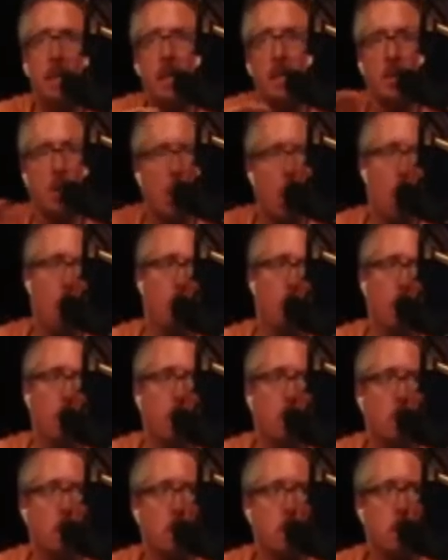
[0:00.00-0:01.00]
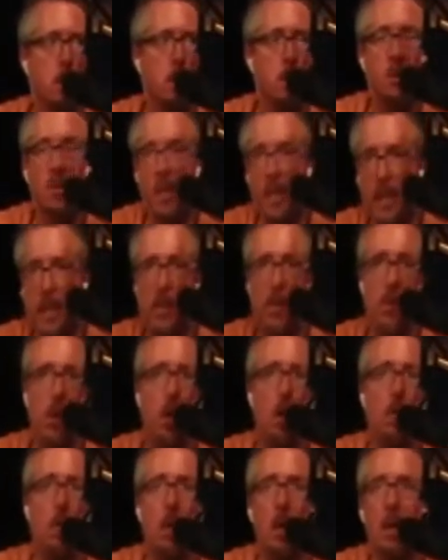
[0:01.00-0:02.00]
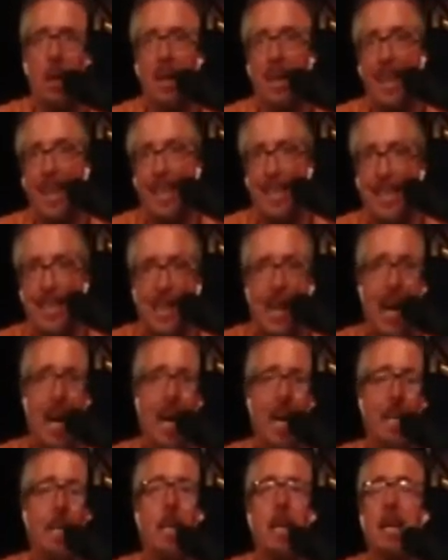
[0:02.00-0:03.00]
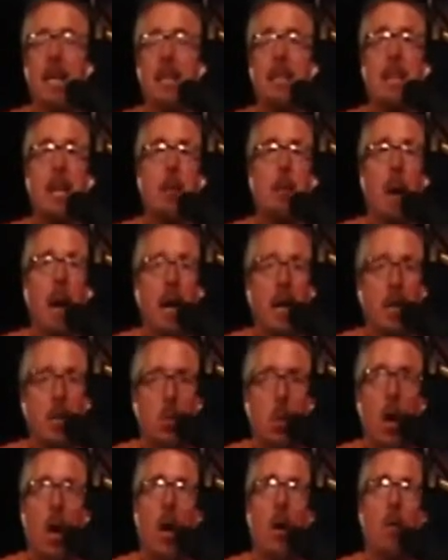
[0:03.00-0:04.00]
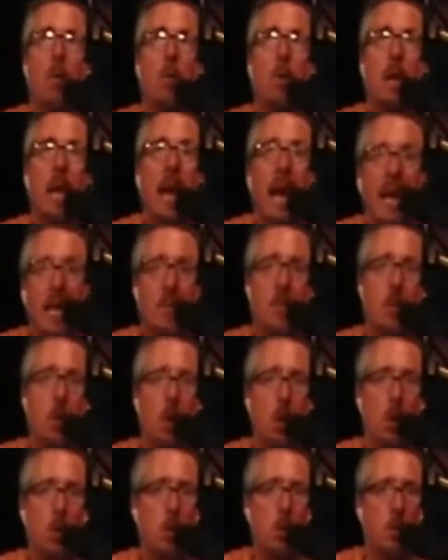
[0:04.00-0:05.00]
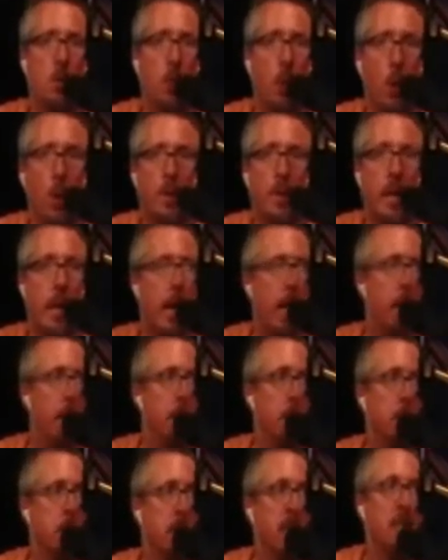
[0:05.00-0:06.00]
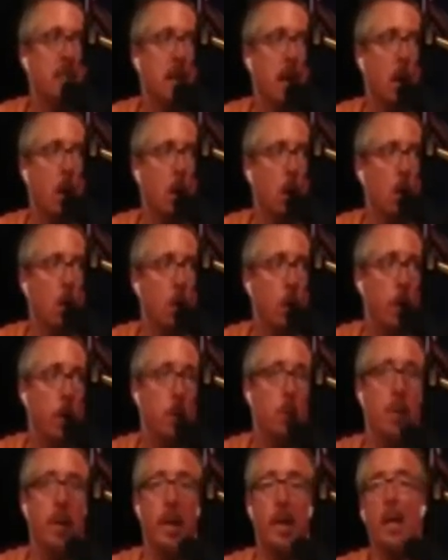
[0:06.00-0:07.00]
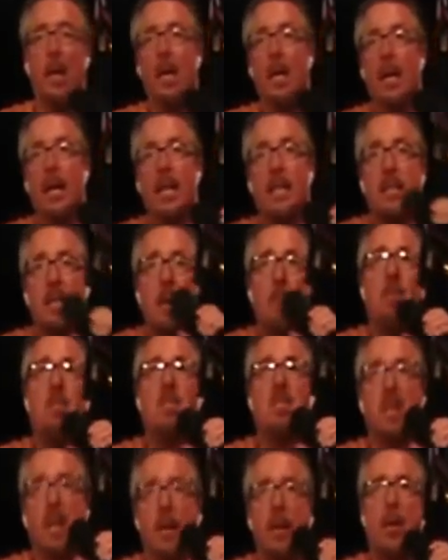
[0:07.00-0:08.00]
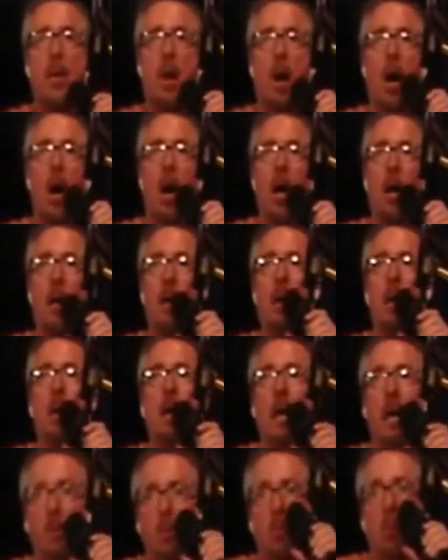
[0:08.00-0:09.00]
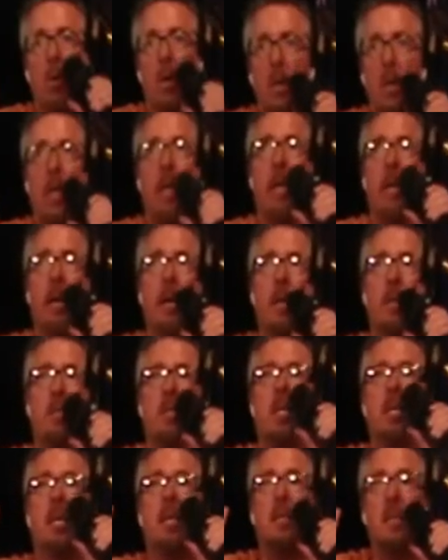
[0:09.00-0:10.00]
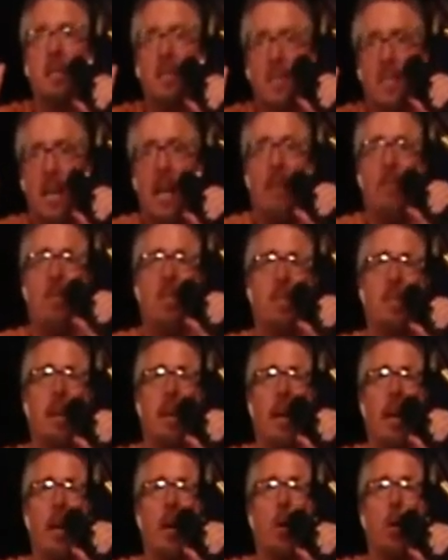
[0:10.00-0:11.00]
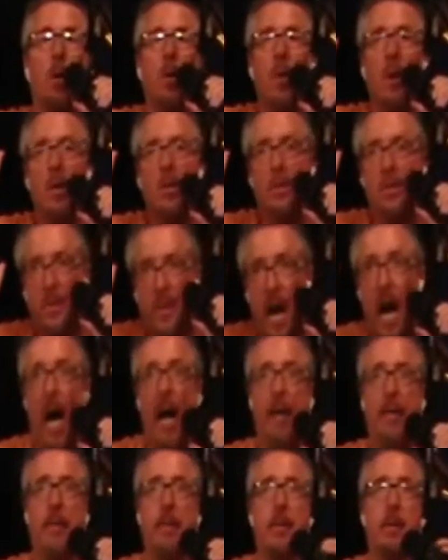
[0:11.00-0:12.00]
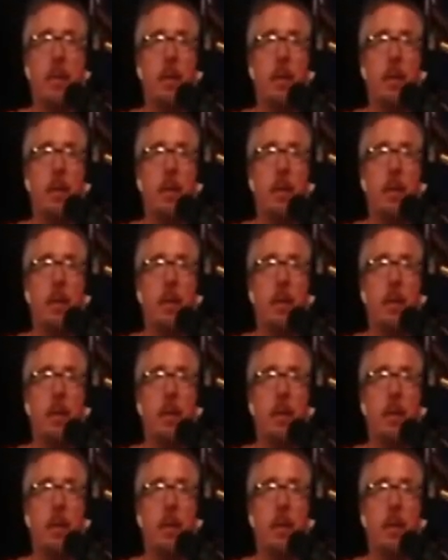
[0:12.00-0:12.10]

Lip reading: It's over. Their season's over. It's done. They might as well cancel the fourth game. That's how over it'll be. It's up to Syndergaard. It really is to save the day or they're done.